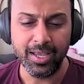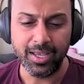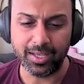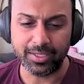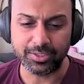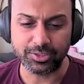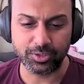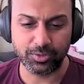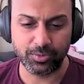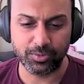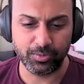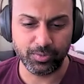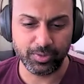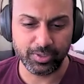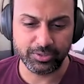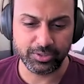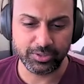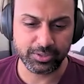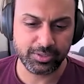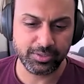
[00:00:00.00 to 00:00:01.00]
So
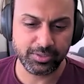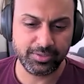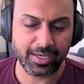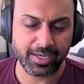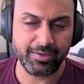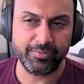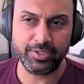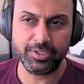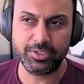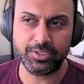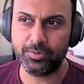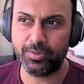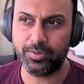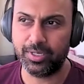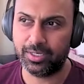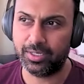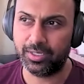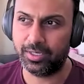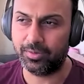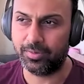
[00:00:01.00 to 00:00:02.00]
just to dive into
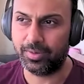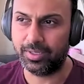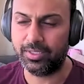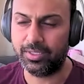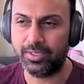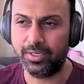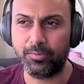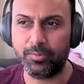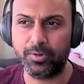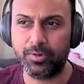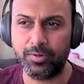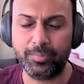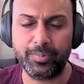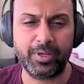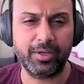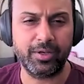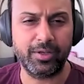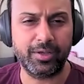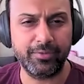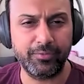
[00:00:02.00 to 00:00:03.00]
it, I think I wanted to
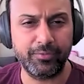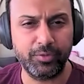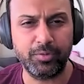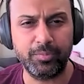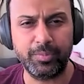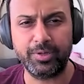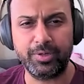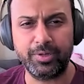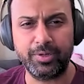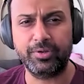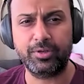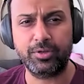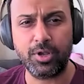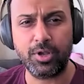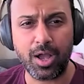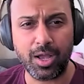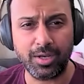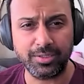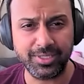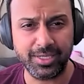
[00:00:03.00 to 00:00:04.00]
kind of give you a bit of a
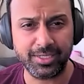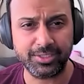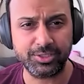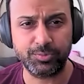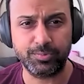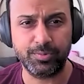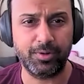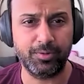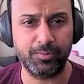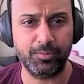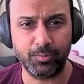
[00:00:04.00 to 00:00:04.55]
context around